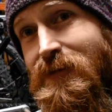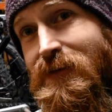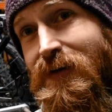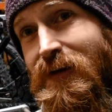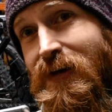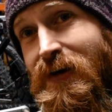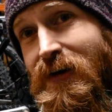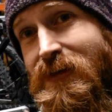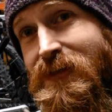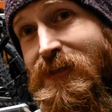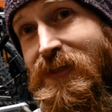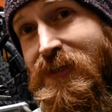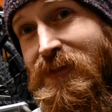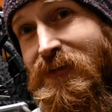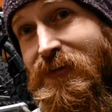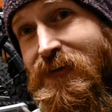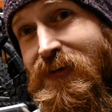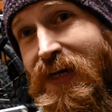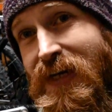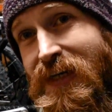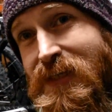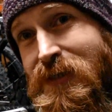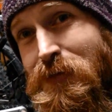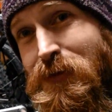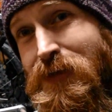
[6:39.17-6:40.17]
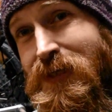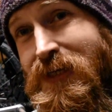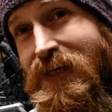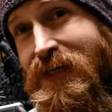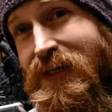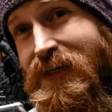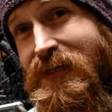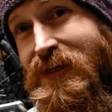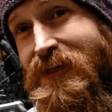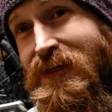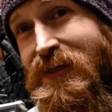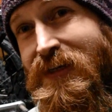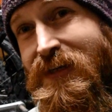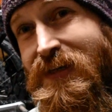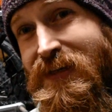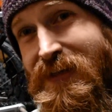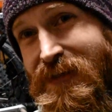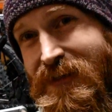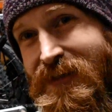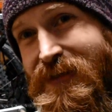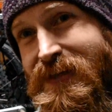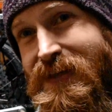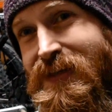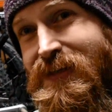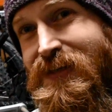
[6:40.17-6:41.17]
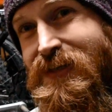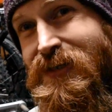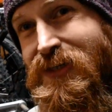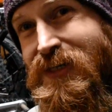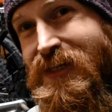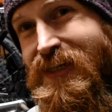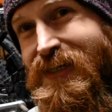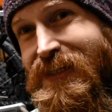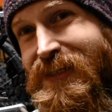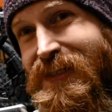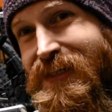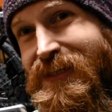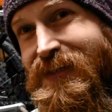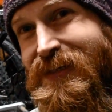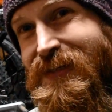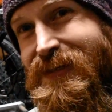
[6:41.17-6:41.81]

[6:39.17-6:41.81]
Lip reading: I'll see you next week. Cheers.